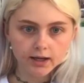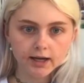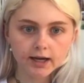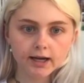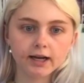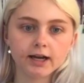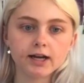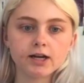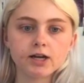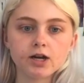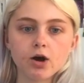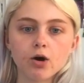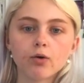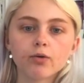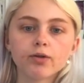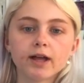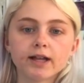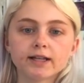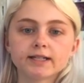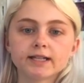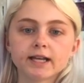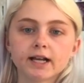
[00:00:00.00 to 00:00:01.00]
And I know
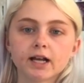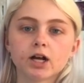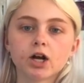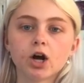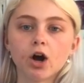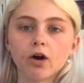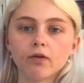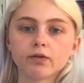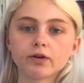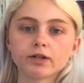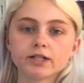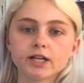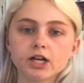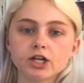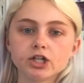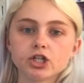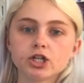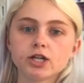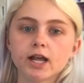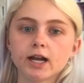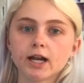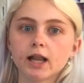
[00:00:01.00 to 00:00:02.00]
that's, like, a
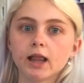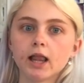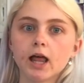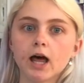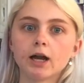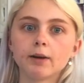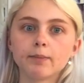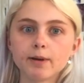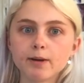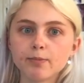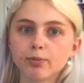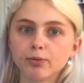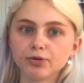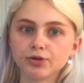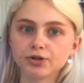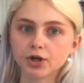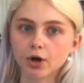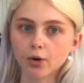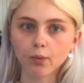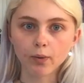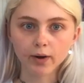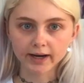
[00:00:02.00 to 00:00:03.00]
conversation that a lot of people
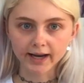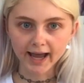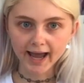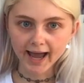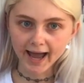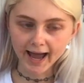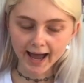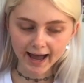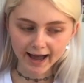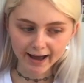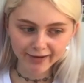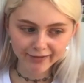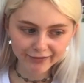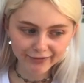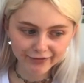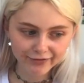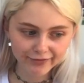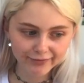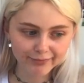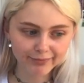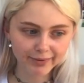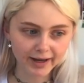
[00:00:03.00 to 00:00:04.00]
don't want to have,
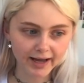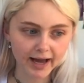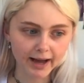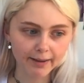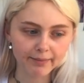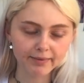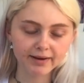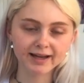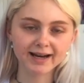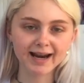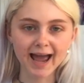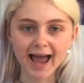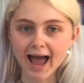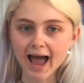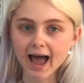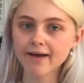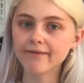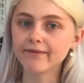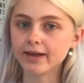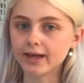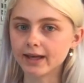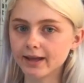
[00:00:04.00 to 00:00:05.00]
but I'm gonna
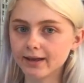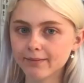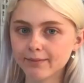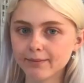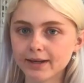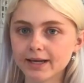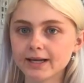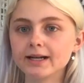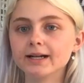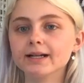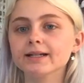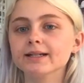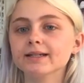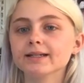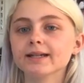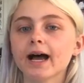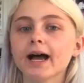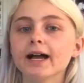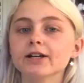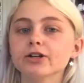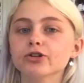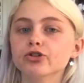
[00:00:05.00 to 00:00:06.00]
have it because
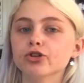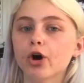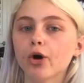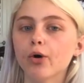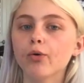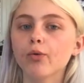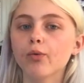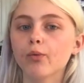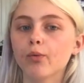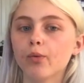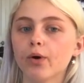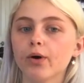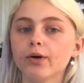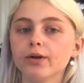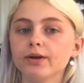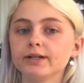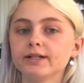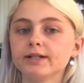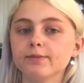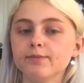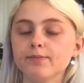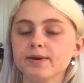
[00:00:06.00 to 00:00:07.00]
I don't
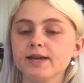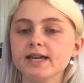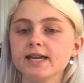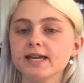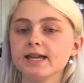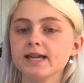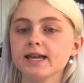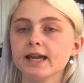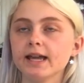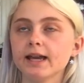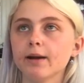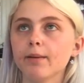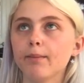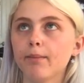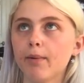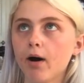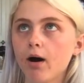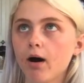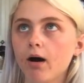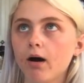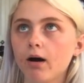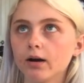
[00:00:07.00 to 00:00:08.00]
want to be in a
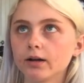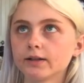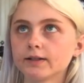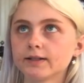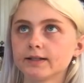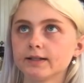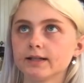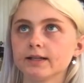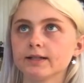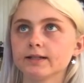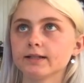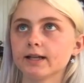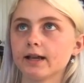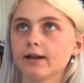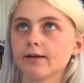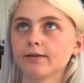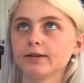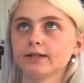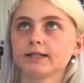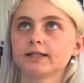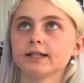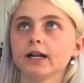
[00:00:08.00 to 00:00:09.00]
box, this, like,
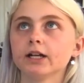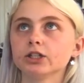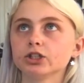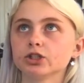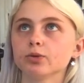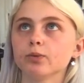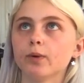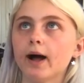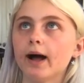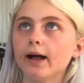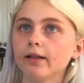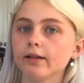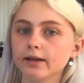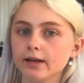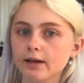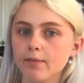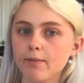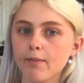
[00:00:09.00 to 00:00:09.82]
sexuality